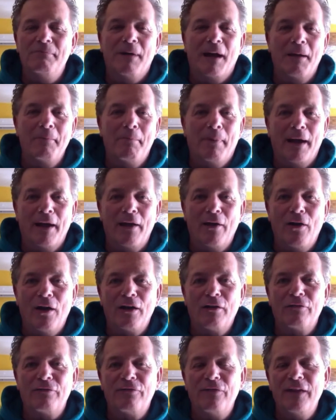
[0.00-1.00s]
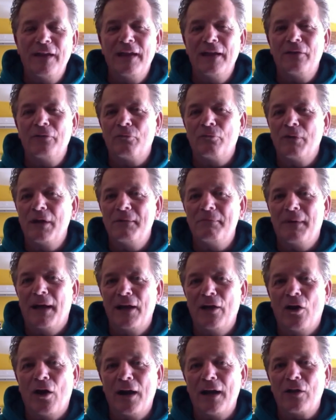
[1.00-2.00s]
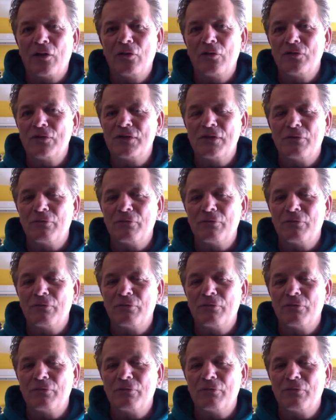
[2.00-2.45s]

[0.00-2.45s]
my biography and read my articles